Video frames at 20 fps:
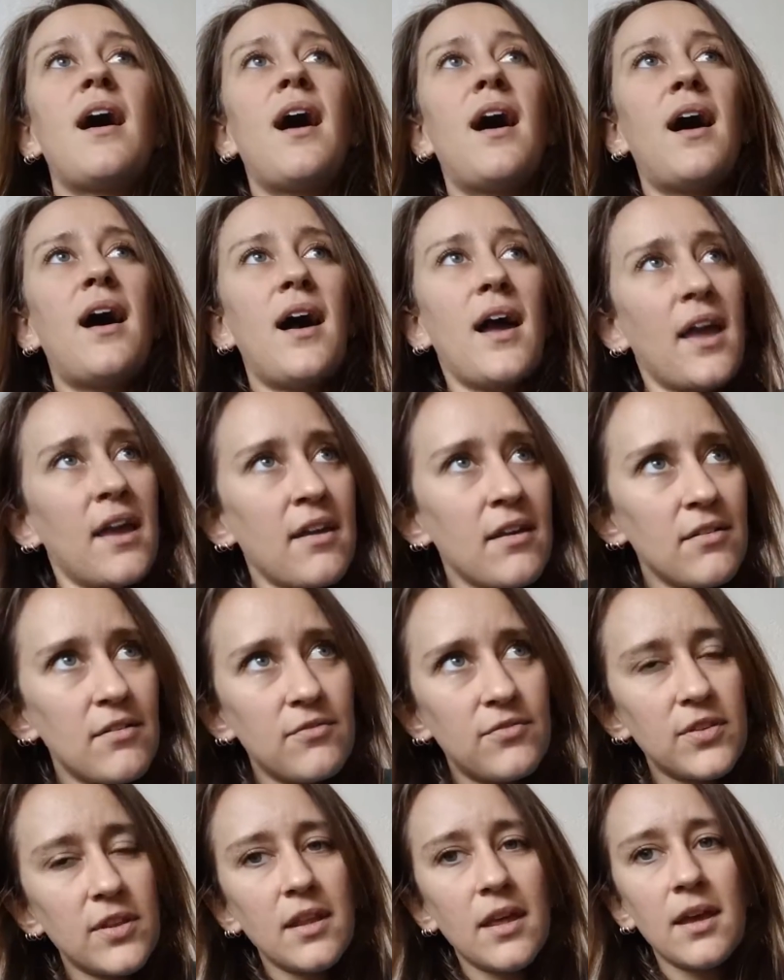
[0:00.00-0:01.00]
I
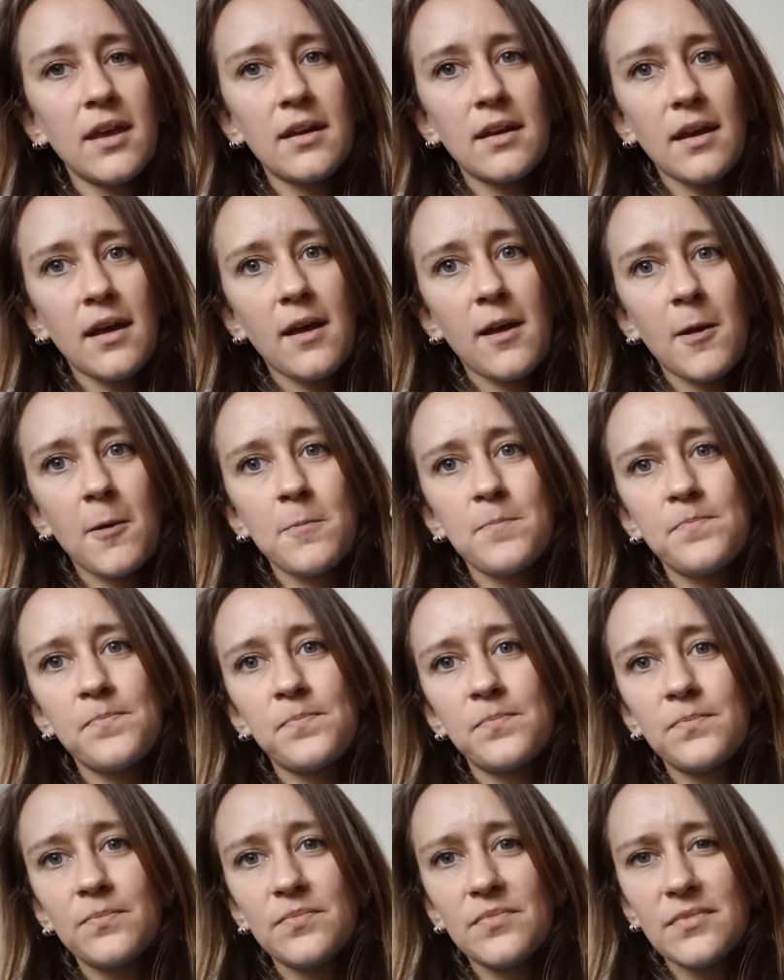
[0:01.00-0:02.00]
feel like
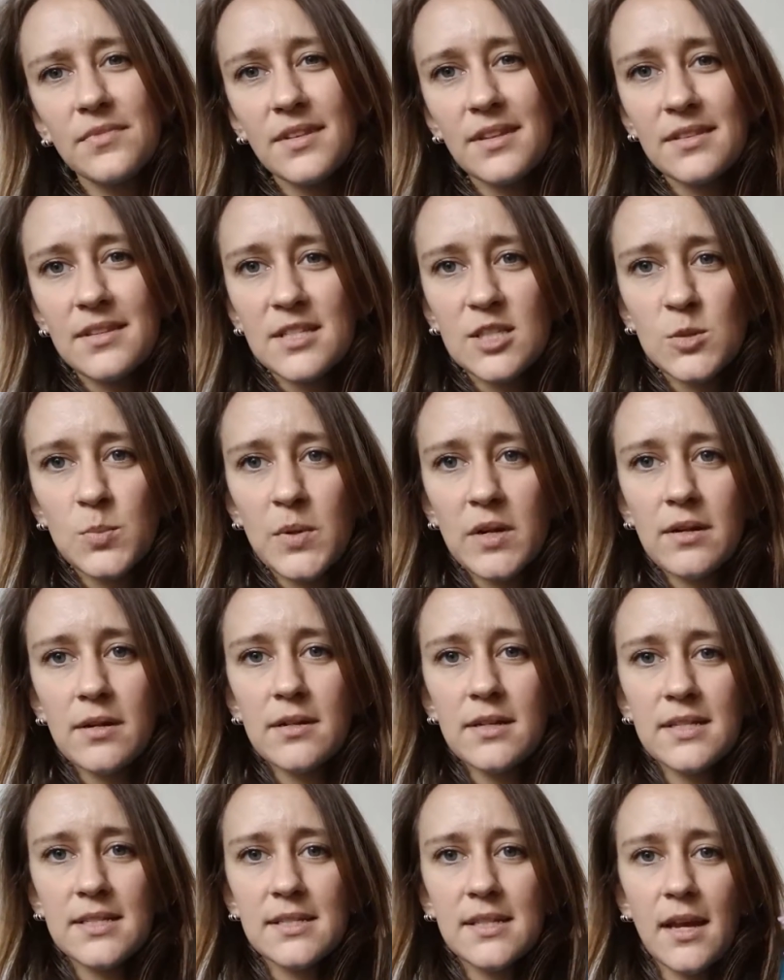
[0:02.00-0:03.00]
the
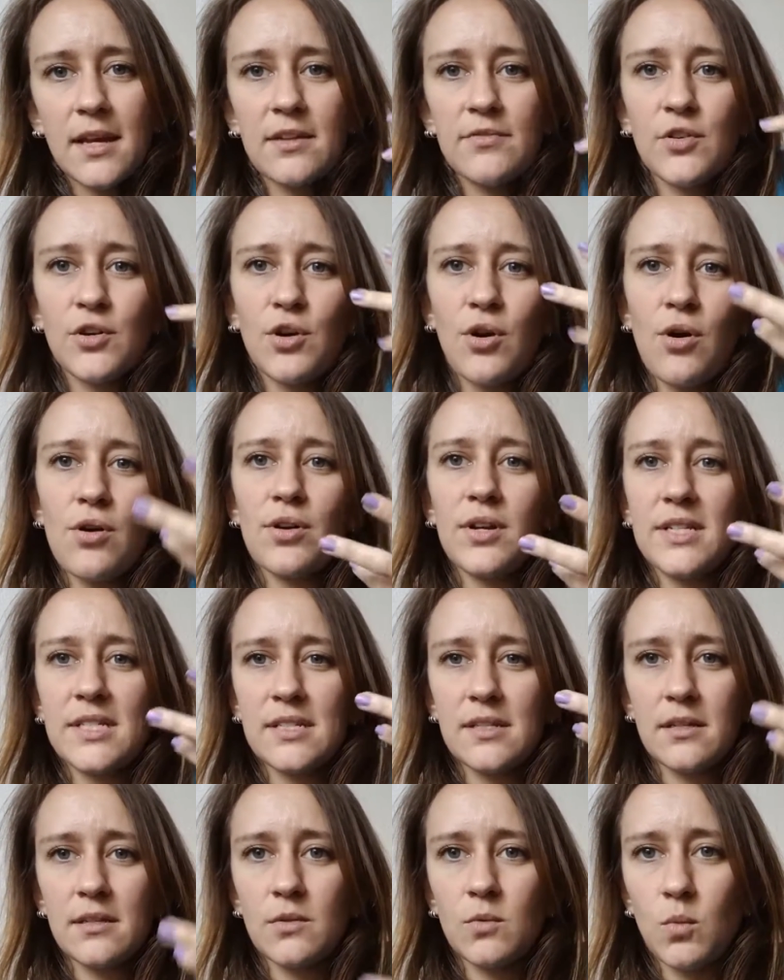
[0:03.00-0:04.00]
spirit is kind of a current
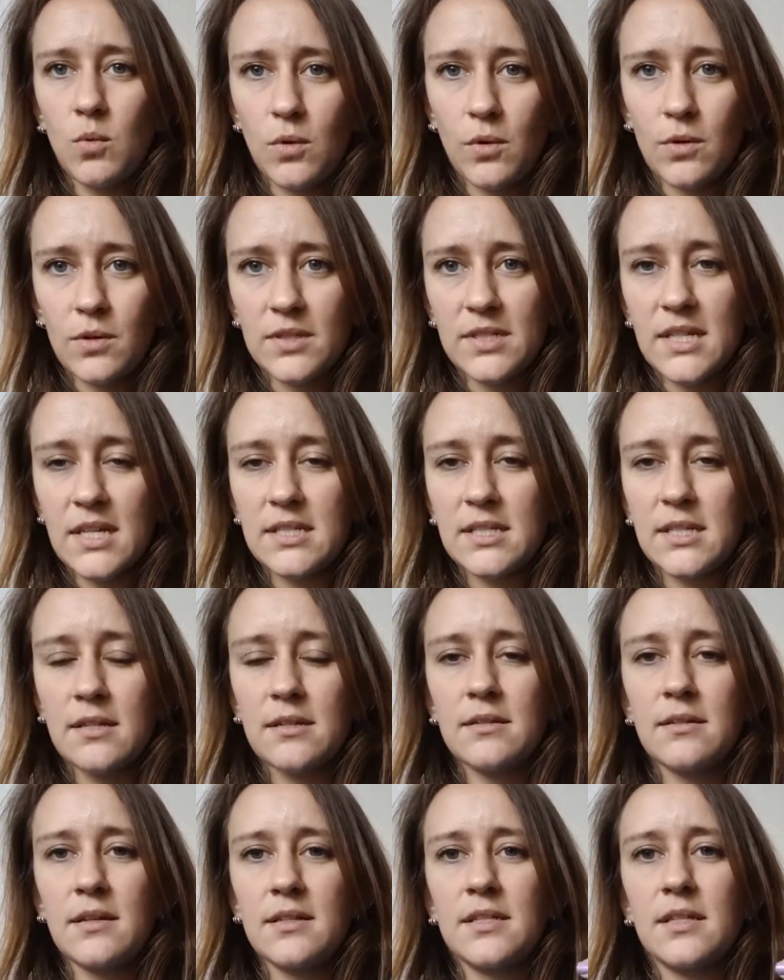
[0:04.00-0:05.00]
in the world, as
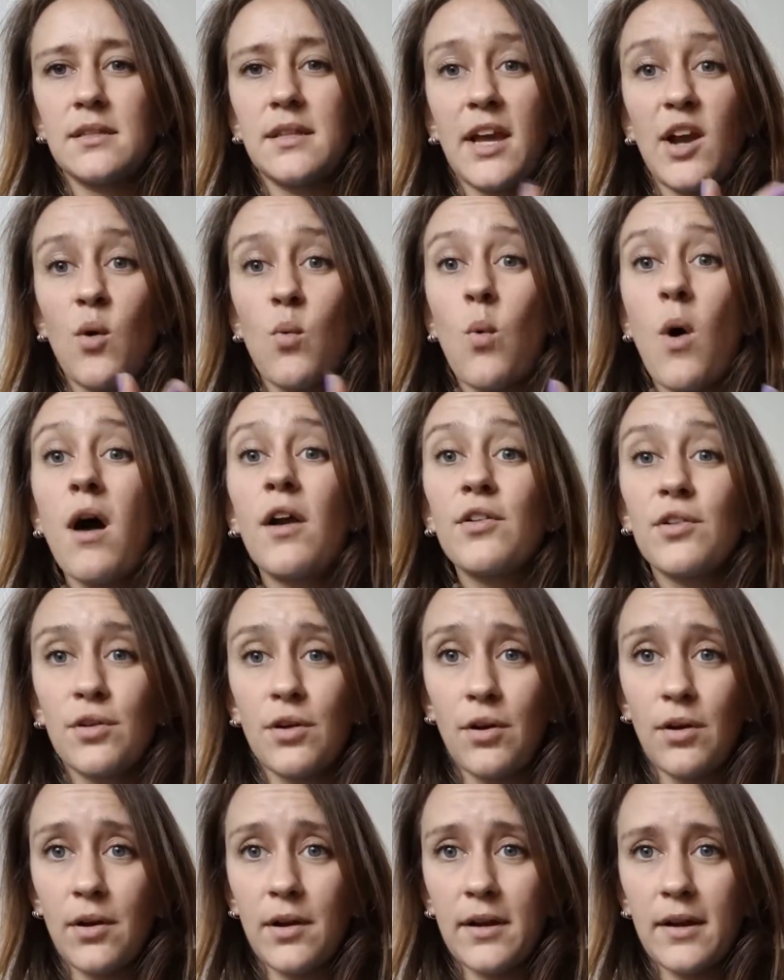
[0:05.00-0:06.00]
in like a water
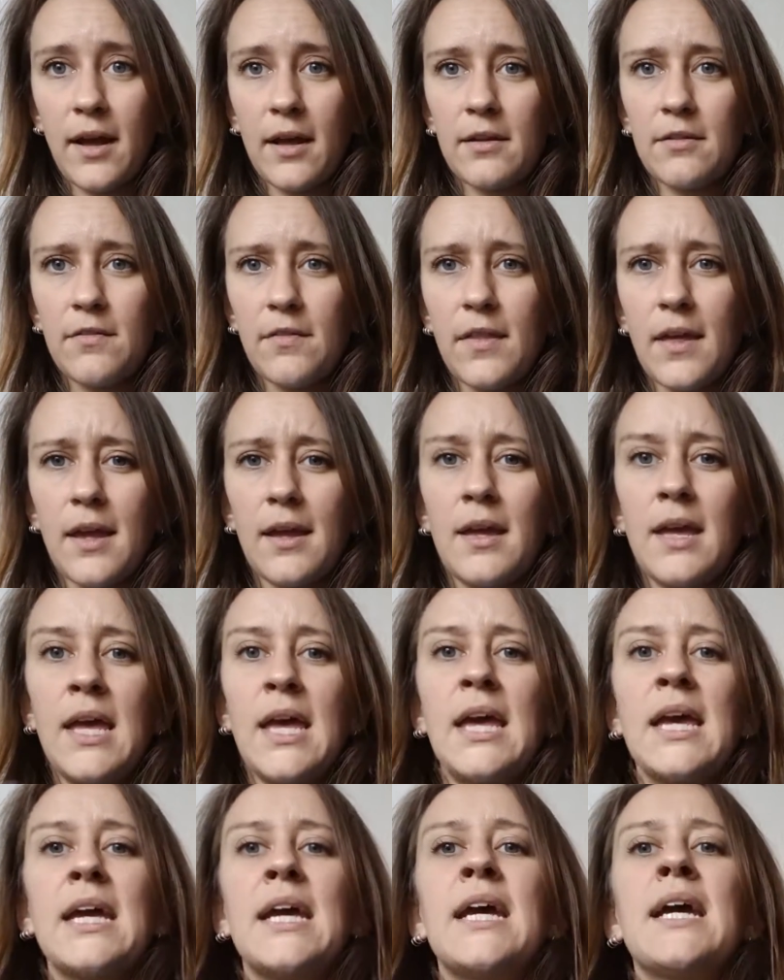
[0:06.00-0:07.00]
current kind of thing.
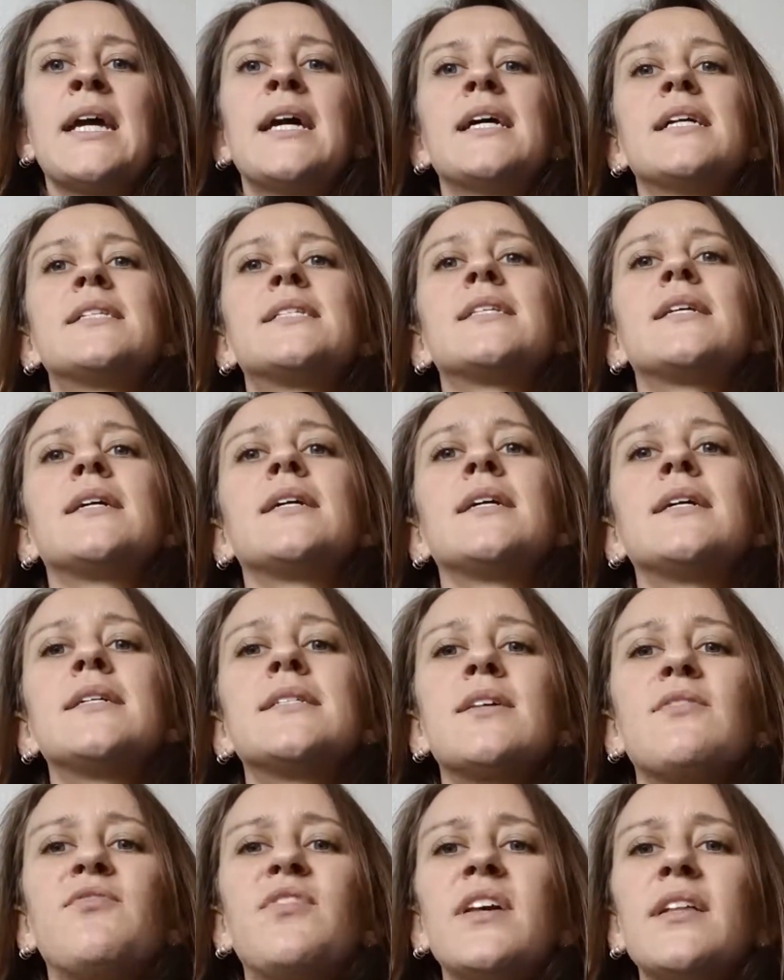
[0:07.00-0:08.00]
It's
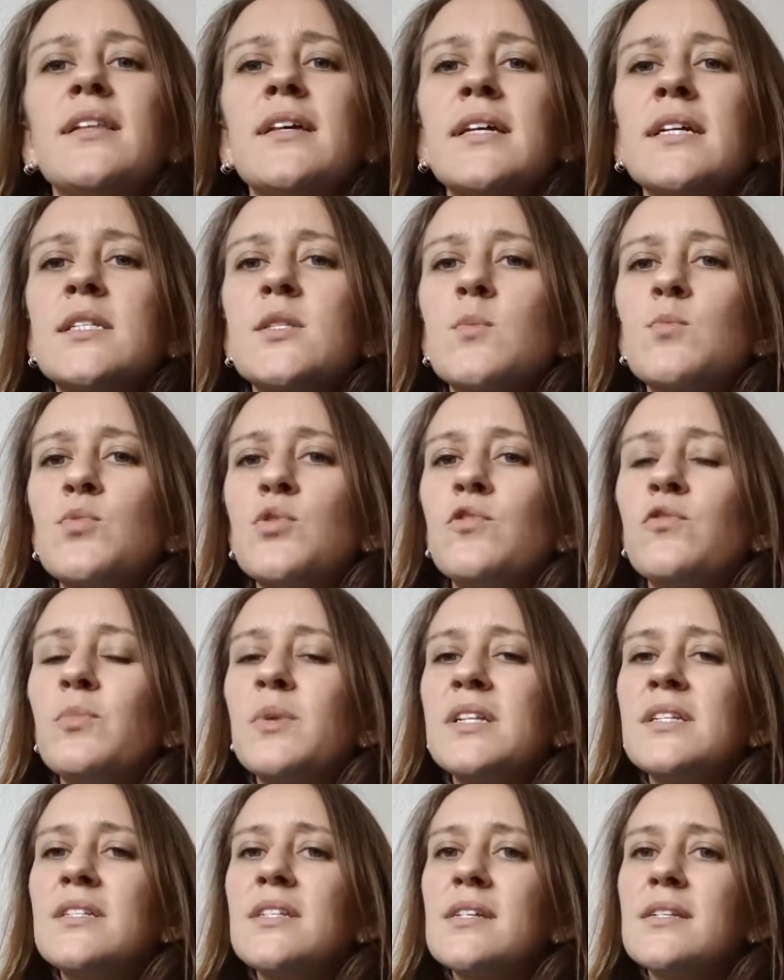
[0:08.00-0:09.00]
a feeling, it's a
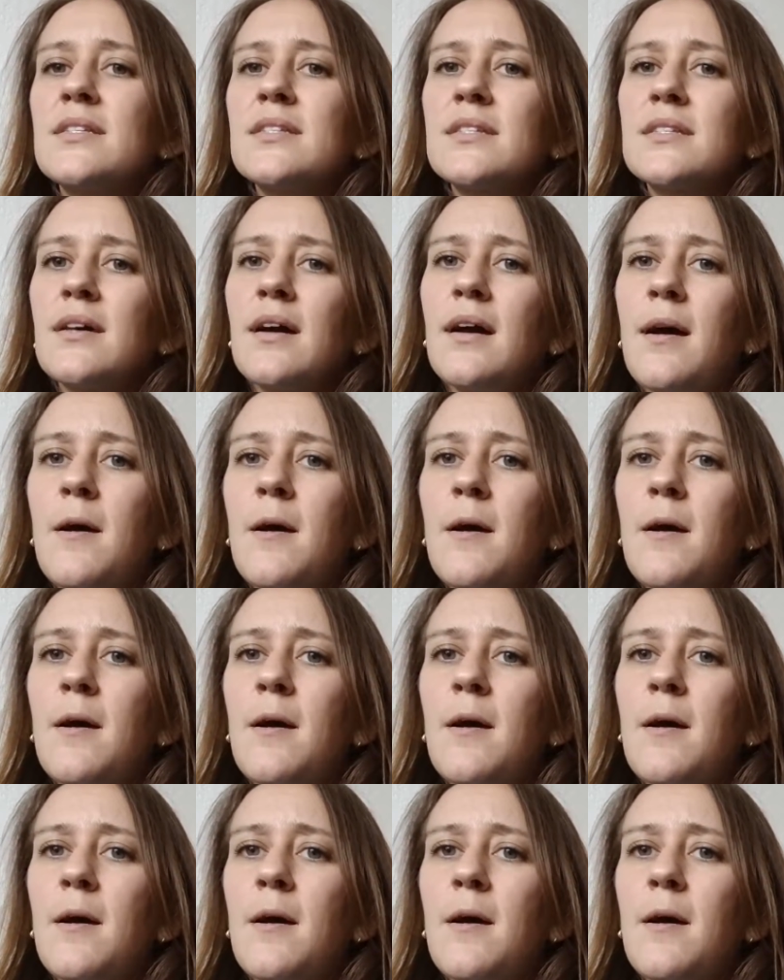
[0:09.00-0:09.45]
movement, it's